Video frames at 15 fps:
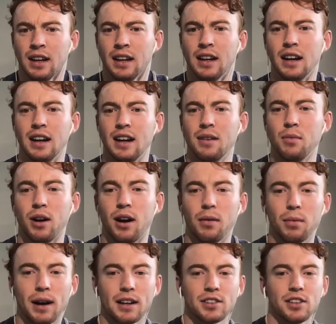
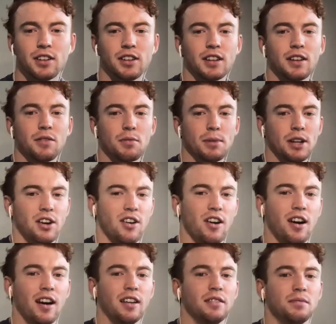I'm actually going to give them a
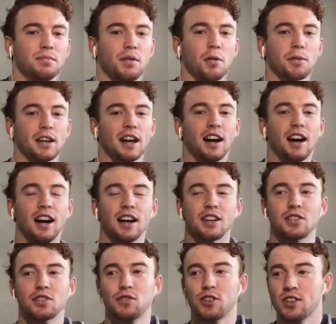9. Probably
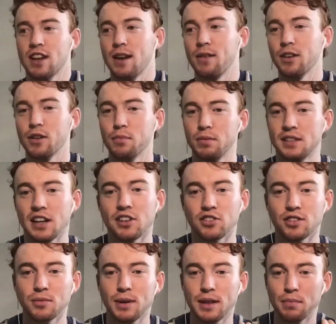harsh for a team that could
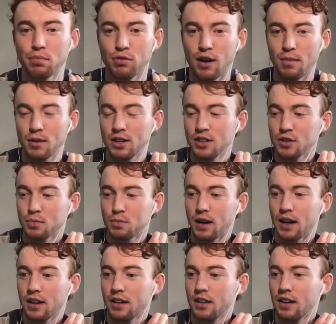potentially be the premiers,
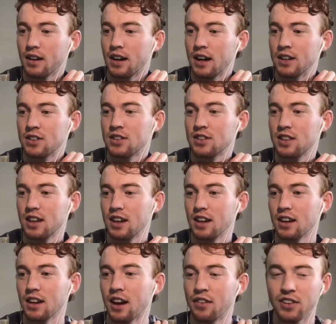but I
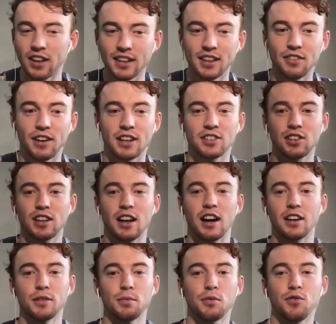feel like they've actually
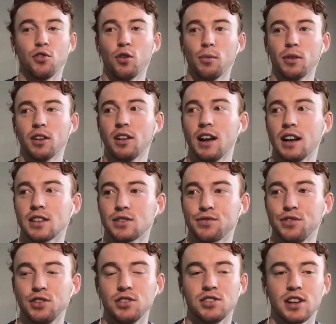underperformed the
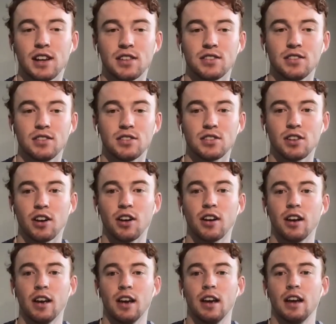last few seasons. So,
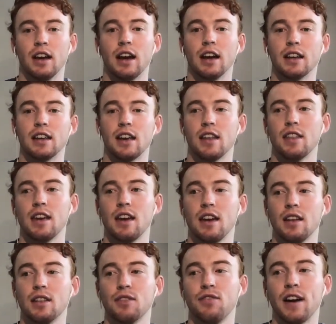
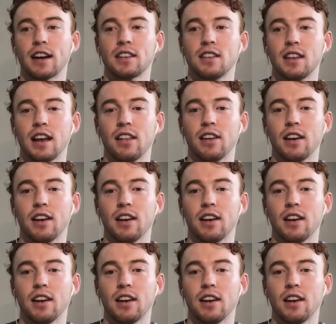the fact that they